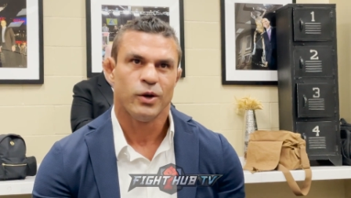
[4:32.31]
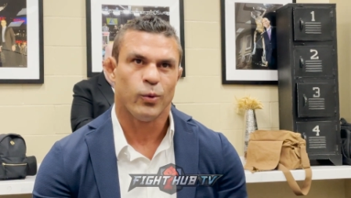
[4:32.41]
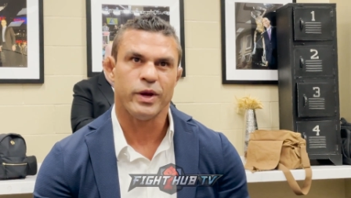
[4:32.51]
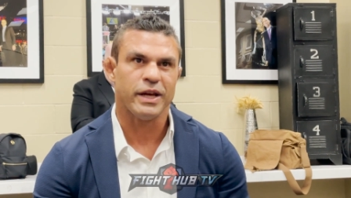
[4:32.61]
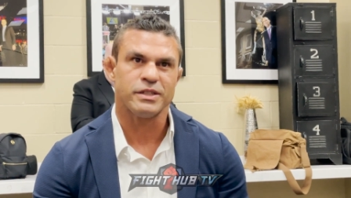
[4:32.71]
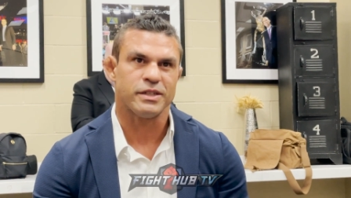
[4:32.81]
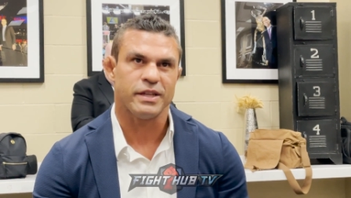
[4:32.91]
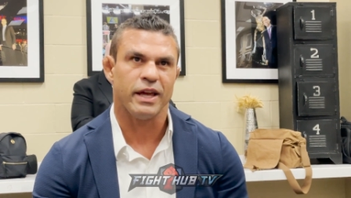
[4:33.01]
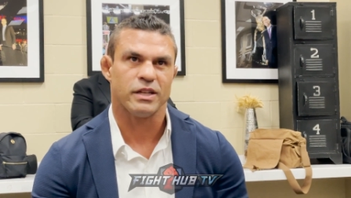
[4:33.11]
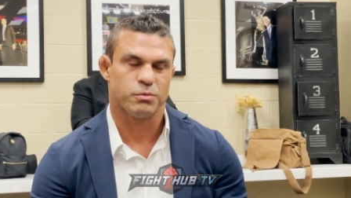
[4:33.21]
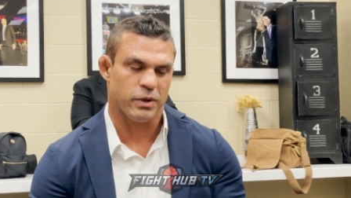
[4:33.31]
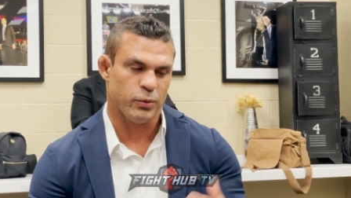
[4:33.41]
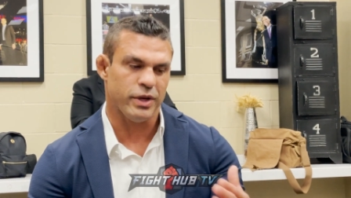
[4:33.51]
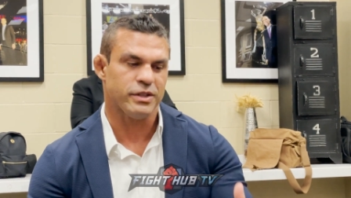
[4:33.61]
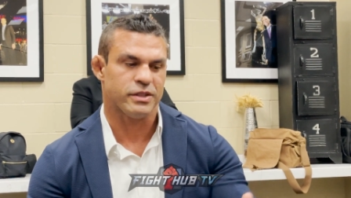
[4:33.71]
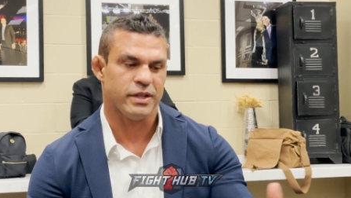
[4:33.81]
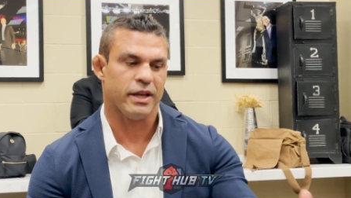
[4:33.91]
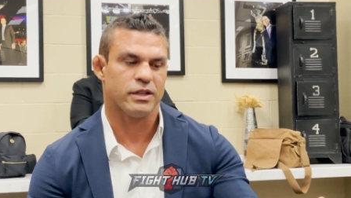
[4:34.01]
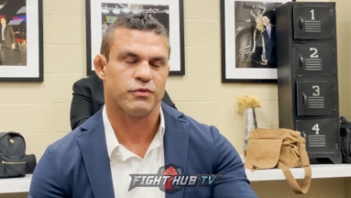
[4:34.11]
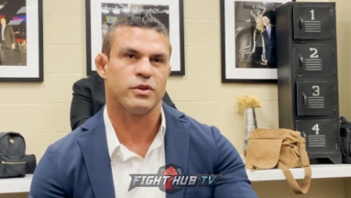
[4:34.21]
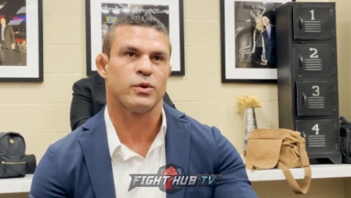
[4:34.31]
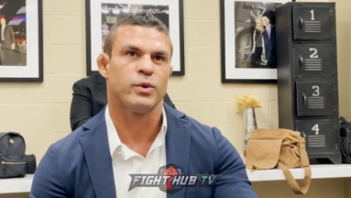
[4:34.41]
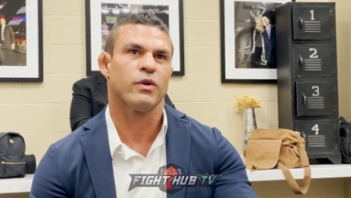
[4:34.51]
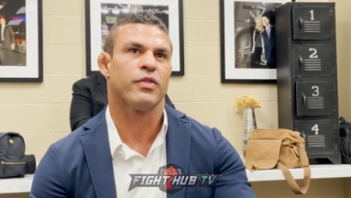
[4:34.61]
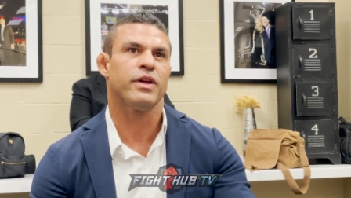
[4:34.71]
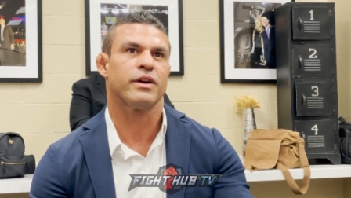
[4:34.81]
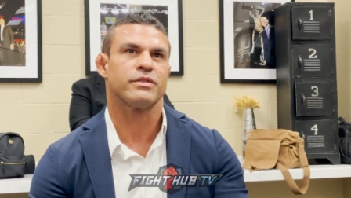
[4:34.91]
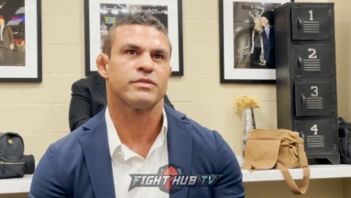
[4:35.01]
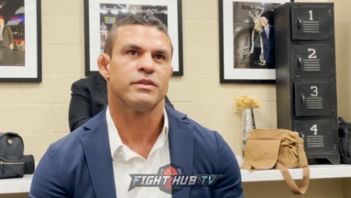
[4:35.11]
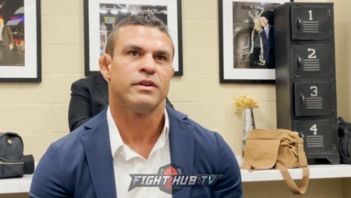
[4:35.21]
we are entertainers, but we entertainers for the real things.